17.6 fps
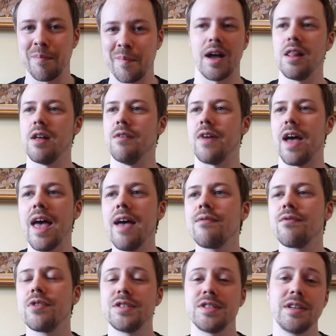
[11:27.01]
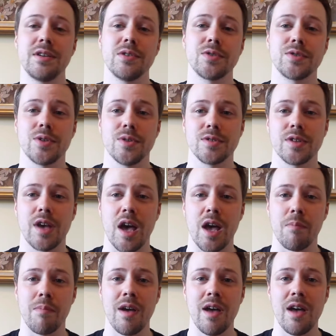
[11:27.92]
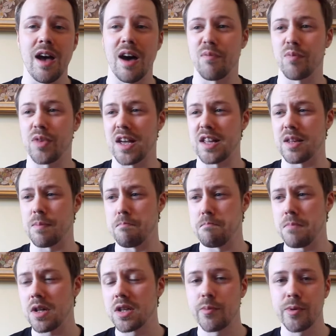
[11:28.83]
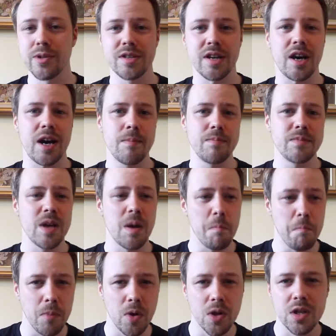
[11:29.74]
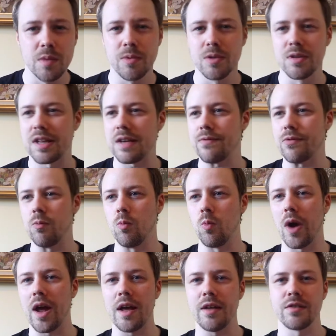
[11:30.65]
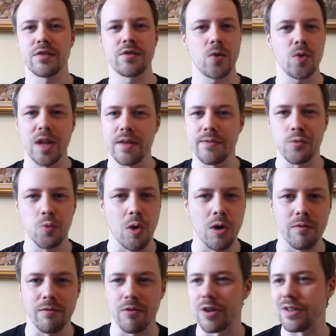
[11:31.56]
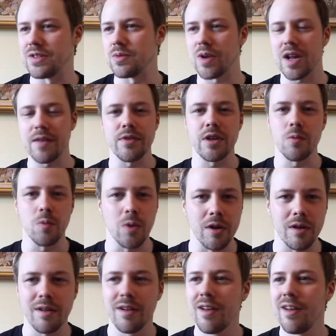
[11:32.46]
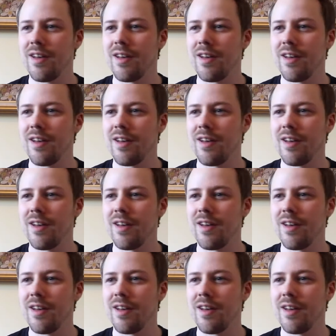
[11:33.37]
I love every single Souls game. I've played them multiple times, multiple different ways, Soul Level 1 runs, whatever you want.